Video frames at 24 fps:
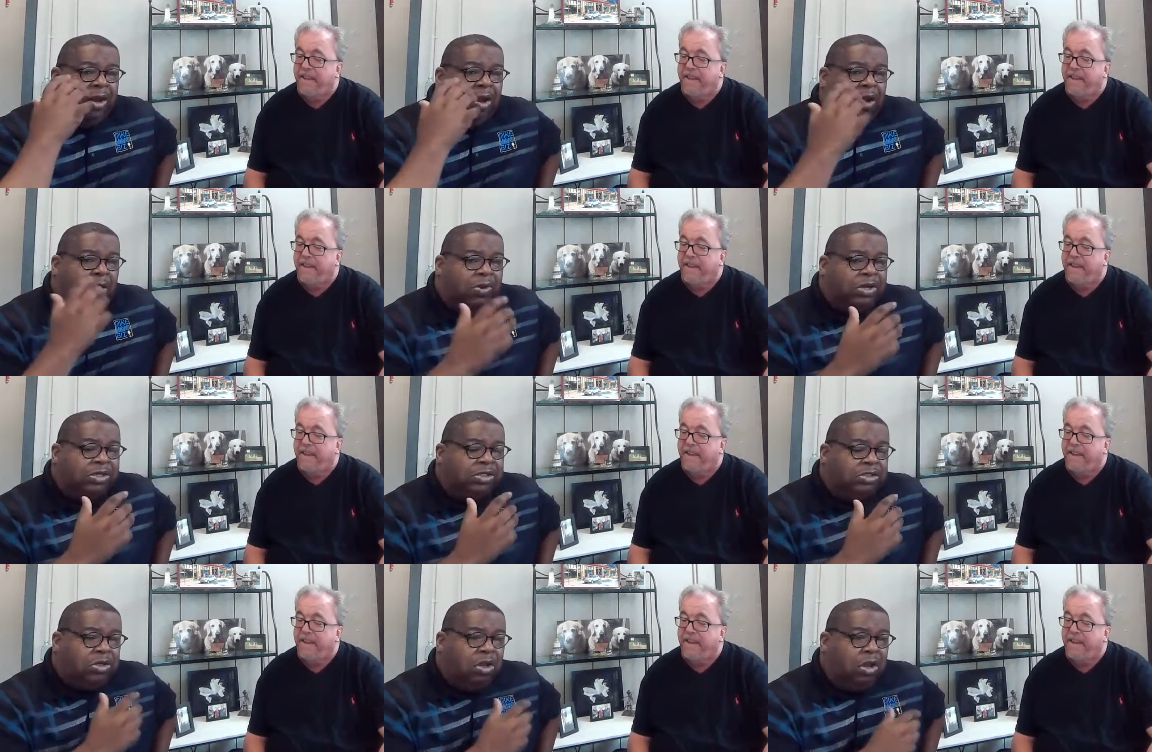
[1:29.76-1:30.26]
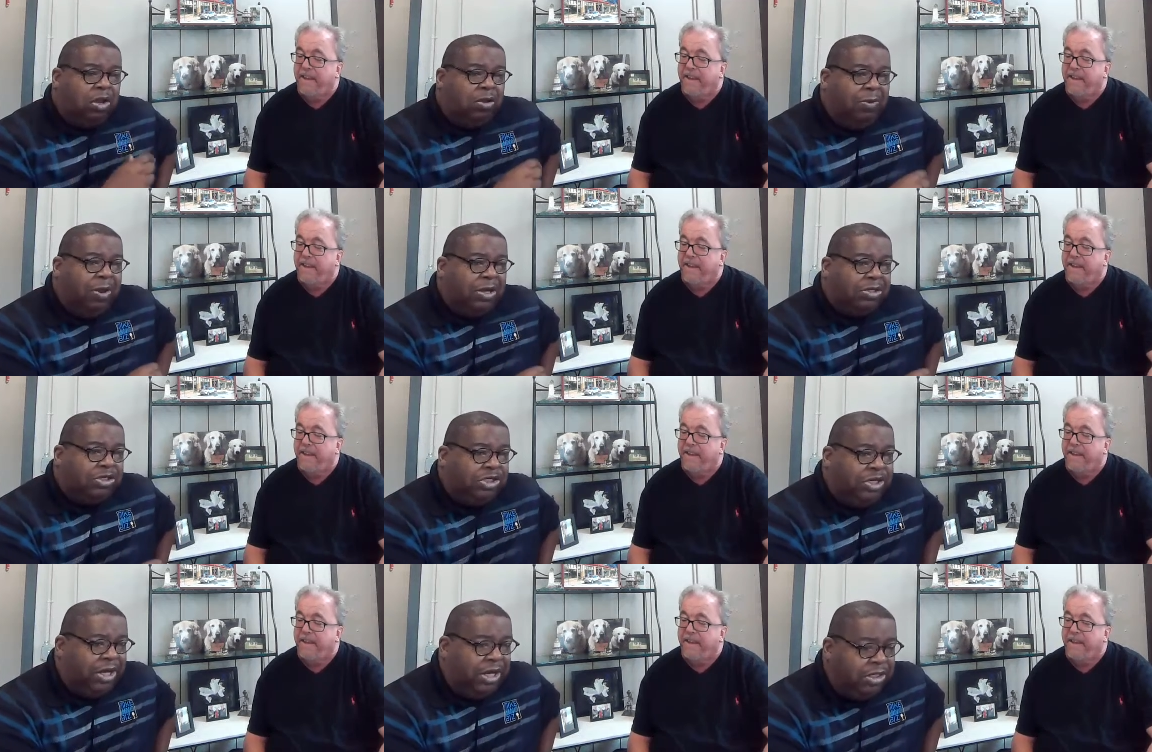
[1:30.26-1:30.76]
Speaker 1: and I always talk
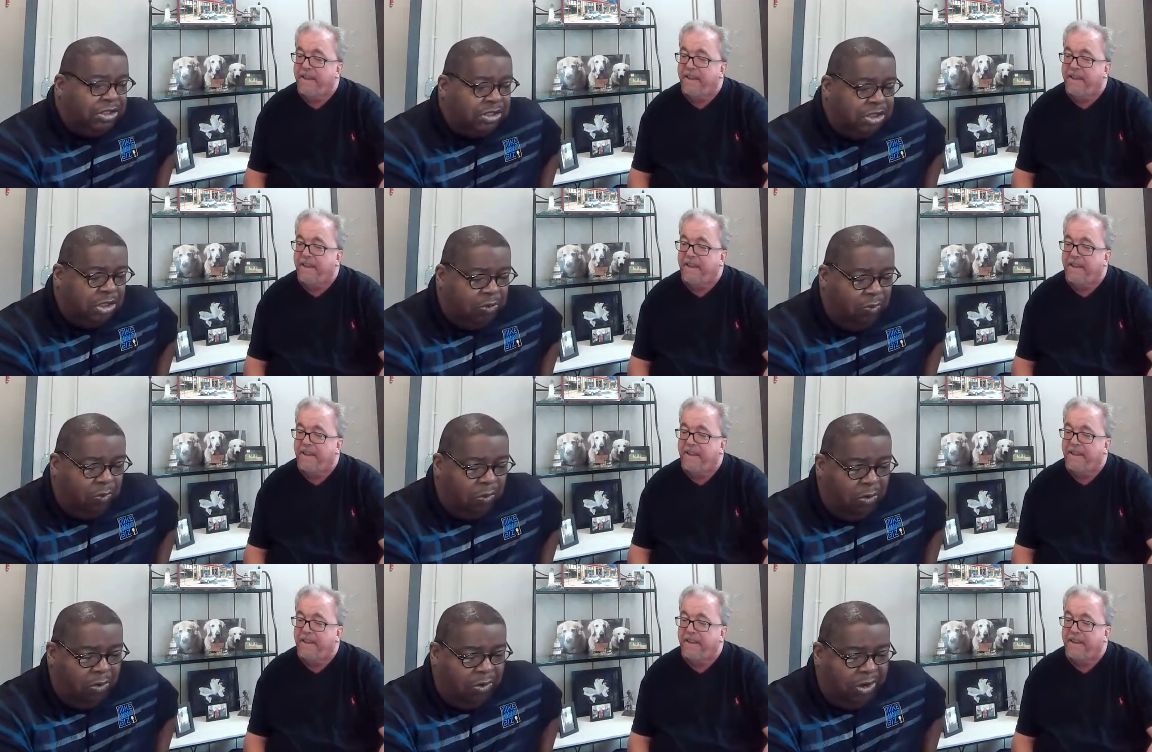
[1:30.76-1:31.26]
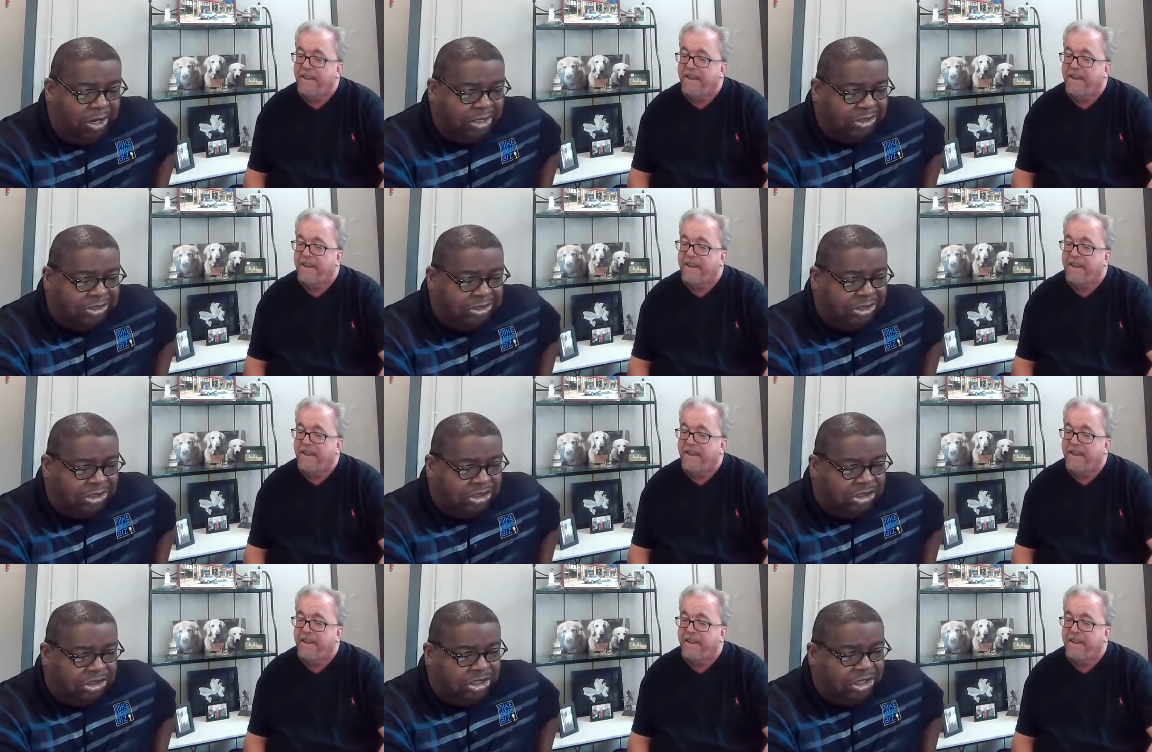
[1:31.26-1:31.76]
about changing the world
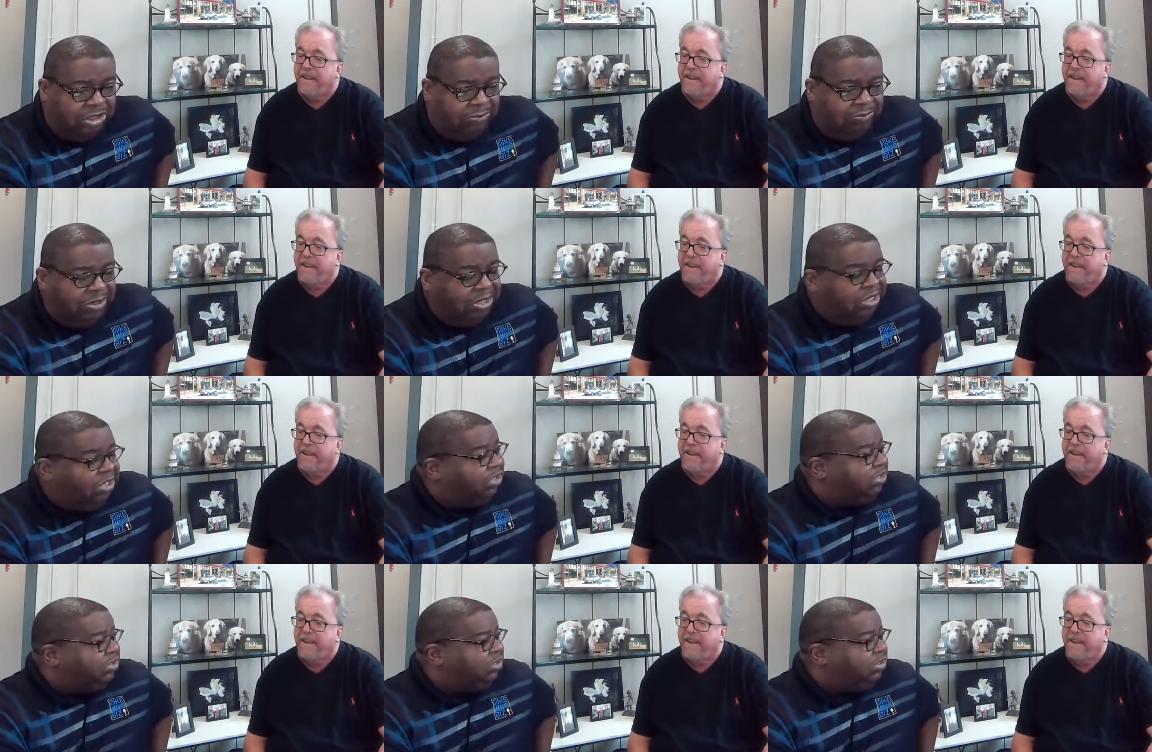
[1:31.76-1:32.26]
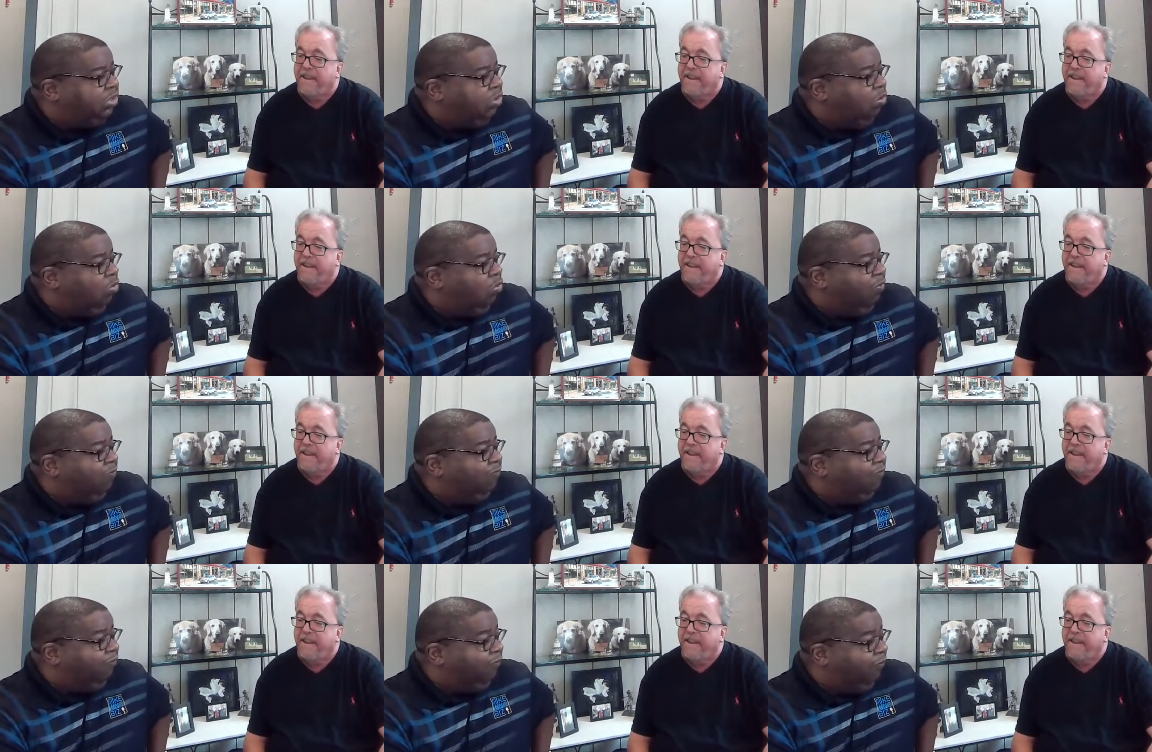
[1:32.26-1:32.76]
isn't cheap, easy,
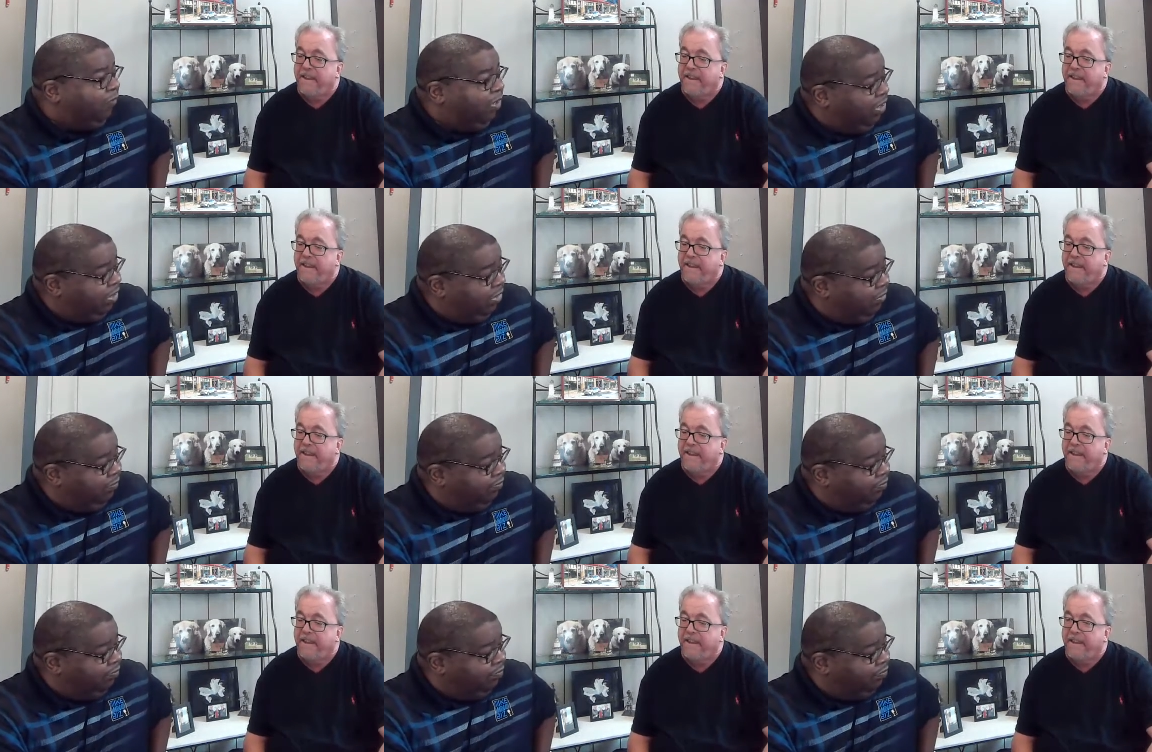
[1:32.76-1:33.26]
or free.